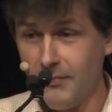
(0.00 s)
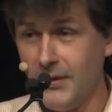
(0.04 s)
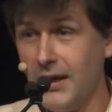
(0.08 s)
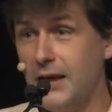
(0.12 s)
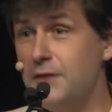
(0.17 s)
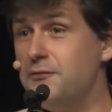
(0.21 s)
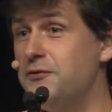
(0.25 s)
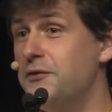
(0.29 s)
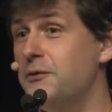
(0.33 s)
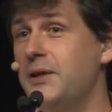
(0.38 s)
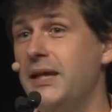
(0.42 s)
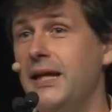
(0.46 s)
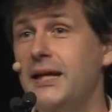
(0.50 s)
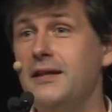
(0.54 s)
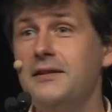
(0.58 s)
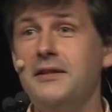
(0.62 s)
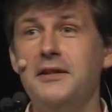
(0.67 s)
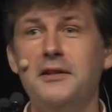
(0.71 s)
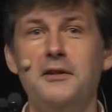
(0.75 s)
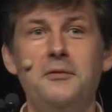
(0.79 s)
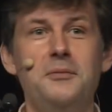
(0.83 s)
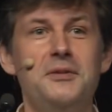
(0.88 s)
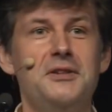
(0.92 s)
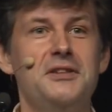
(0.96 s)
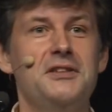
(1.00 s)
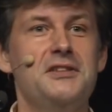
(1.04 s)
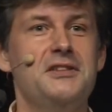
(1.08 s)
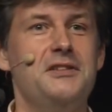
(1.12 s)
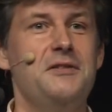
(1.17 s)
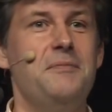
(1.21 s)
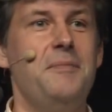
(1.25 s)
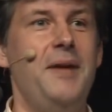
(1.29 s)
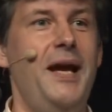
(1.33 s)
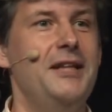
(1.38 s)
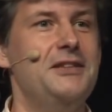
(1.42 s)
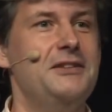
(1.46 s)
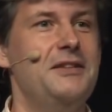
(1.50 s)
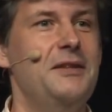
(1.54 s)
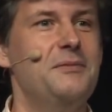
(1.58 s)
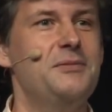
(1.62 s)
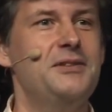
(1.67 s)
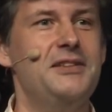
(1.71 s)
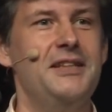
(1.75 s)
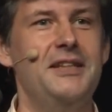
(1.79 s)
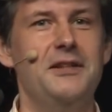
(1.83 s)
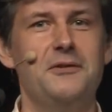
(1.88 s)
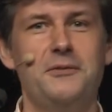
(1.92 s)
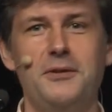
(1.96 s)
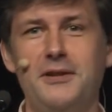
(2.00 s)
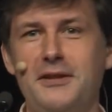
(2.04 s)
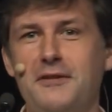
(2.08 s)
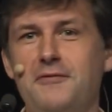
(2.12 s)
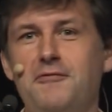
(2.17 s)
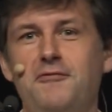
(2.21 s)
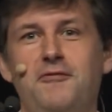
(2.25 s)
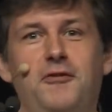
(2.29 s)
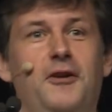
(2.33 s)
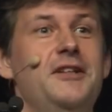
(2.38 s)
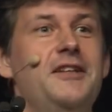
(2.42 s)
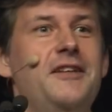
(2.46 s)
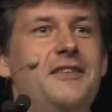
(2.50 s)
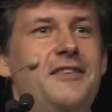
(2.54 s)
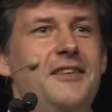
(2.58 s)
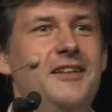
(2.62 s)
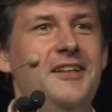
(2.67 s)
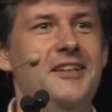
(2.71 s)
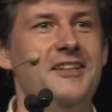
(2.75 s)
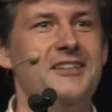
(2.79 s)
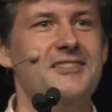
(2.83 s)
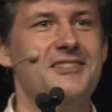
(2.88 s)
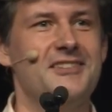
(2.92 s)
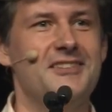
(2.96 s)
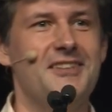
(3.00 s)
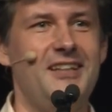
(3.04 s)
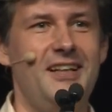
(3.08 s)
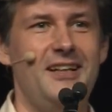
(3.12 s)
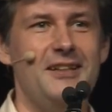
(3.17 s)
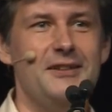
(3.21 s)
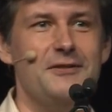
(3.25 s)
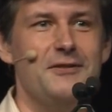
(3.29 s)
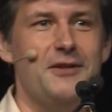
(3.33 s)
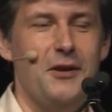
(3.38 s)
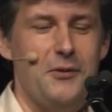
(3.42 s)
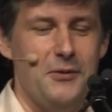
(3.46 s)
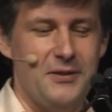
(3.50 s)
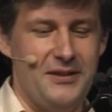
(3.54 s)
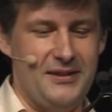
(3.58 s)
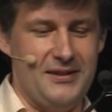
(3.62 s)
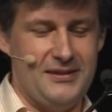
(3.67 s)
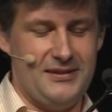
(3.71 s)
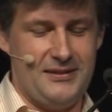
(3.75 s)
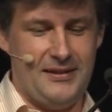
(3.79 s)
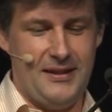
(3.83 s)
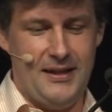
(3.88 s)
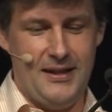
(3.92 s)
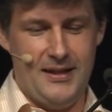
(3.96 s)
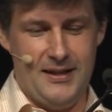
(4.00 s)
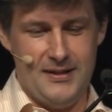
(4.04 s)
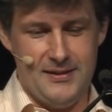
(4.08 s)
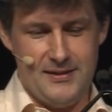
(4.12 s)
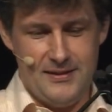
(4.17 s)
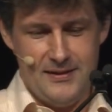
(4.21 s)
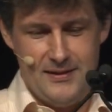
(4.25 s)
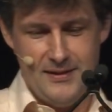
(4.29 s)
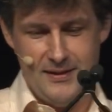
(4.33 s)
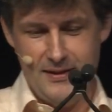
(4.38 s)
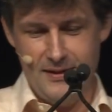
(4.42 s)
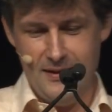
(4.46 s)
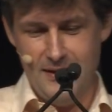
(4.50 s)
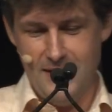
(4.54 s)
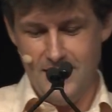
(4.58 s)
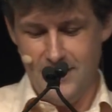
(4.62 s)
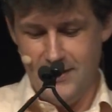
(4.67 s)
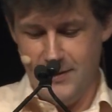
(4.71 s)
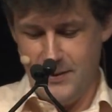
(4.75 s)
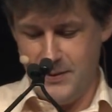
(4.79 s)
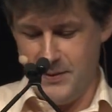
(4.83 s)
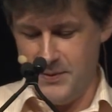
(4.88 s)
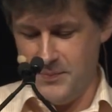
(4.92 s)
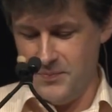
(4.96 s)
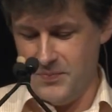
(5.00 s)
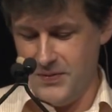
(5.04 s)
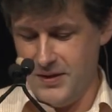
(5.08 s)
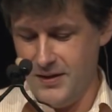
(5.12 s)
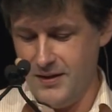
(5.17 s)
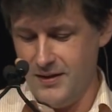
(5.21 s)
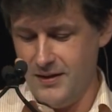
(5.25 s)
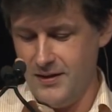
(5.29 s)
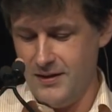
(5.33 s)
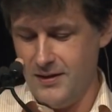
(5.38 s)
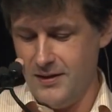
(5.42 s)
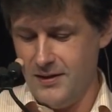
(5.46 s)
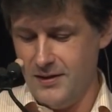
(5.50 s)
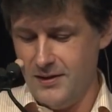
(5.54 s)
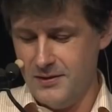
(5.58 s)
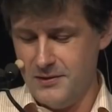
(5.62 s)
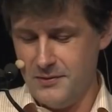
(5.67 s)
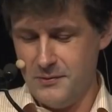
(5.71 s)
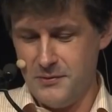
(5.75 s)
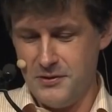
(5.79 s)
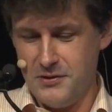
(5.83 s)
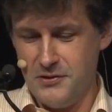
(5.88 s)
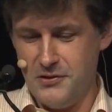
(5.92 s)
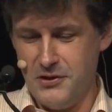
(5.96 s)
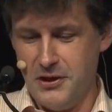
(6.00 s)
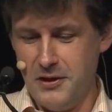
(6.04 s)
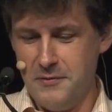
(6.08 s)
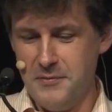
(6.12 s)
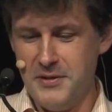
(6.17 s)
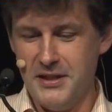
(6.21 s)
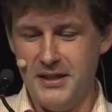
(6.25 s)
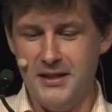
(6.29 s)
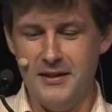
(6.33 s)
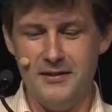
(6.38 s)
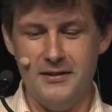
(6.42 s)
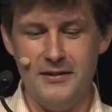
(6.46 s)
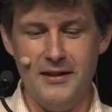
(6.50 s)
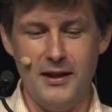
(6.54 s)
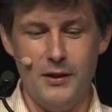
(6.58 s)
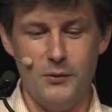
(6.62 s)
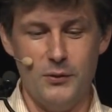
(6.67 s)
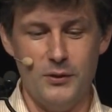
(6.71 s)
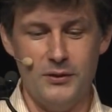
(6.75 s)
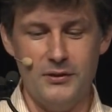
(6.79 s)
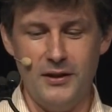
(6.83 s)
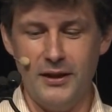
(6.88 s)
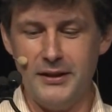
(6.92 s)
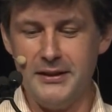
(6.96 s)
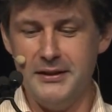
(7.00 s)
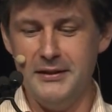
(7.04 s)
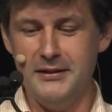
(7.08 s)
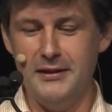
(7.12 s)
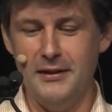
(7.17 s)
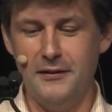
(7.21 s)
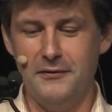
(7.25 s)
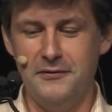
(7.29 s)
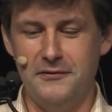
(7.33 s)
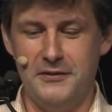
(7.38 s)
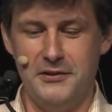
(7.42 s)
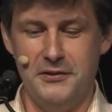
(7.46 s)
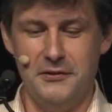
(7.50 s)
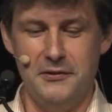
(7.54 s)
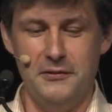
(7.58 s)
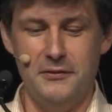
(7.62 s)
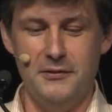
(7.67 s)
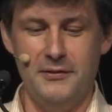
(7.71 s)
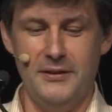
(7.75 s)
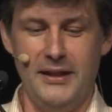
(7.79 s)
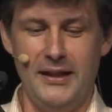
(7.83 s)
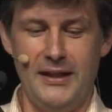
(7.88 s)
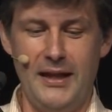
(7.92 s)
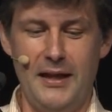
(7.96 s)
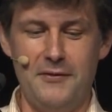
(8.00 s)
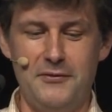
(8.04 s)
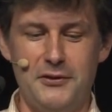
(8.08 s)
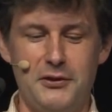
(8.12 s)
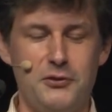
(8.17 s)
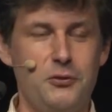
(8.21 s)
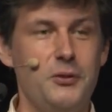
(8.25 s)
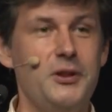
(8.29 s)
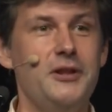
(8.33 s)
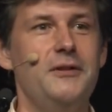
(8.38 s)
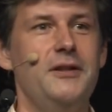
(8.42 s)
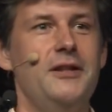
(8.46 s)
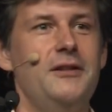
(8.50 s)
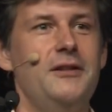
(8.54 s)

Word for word: If you can not hear me, just imagine I'm saying really funny things and kind of go with the slides. Uh, so Jeremy Keith and I were lucky enough to have a Twitter